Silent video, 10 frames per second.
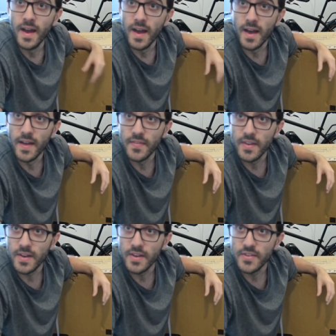and
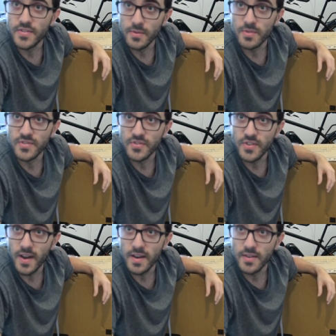uh, see what's
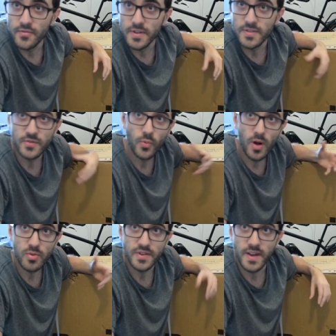inside if it's
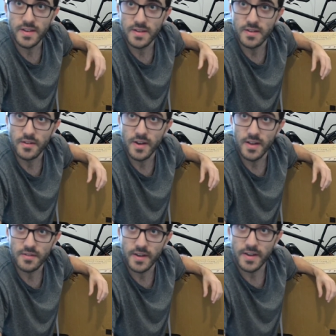well protected or
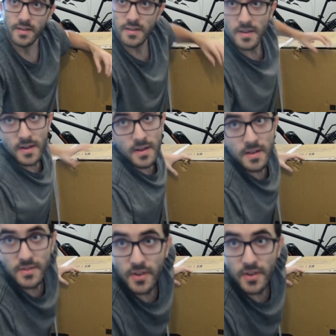not, okay? Let's